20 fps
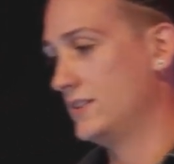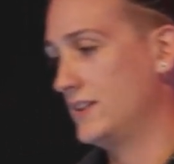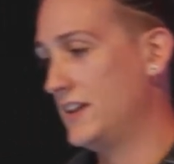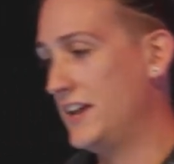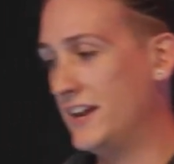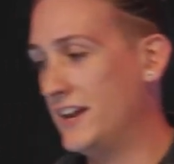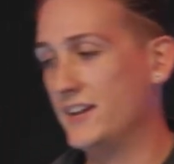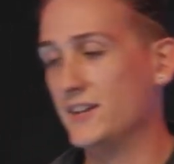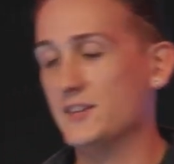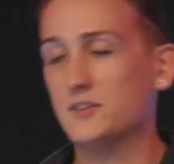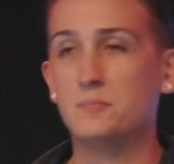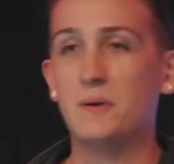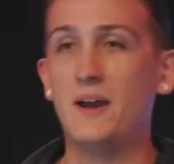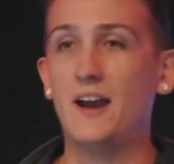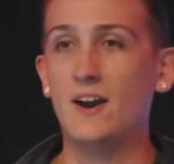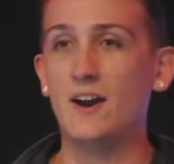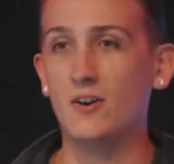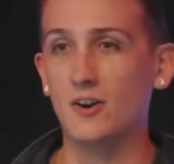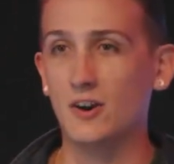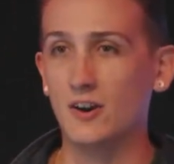in His
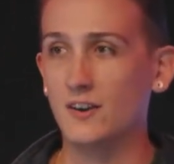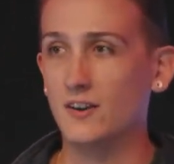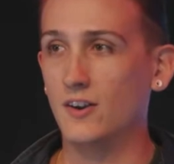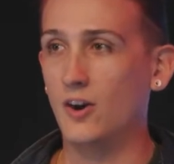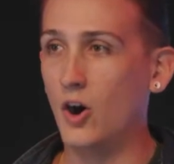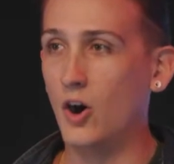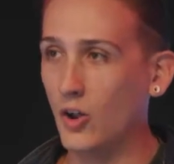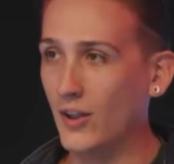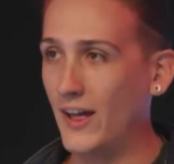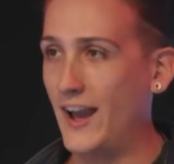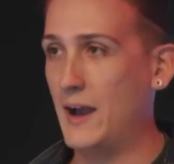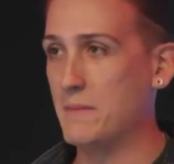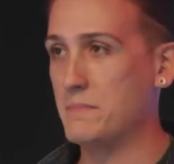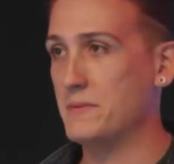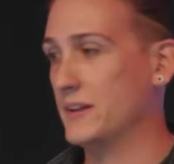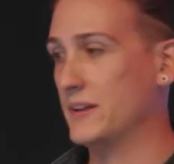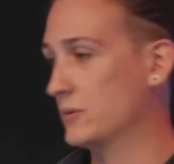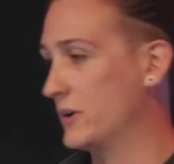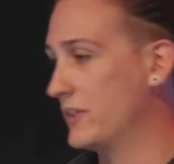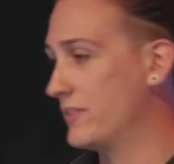power, all
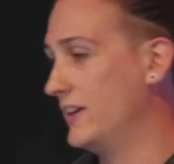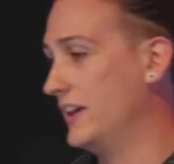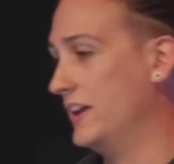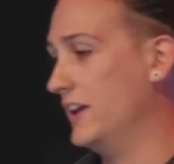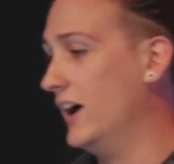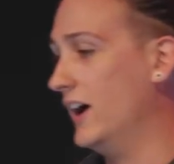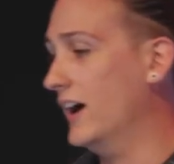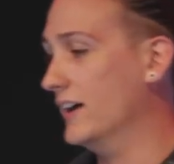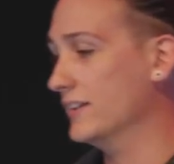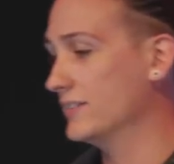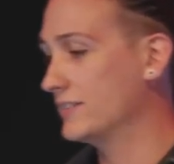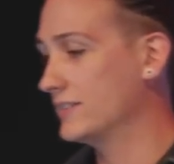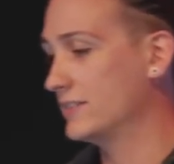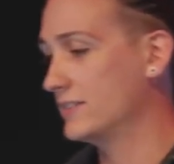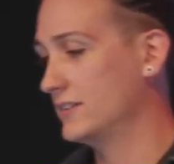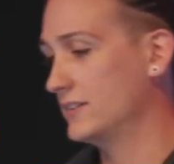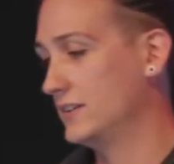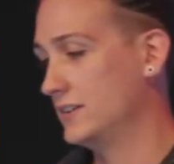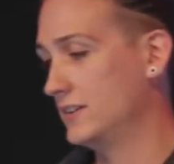happening within us.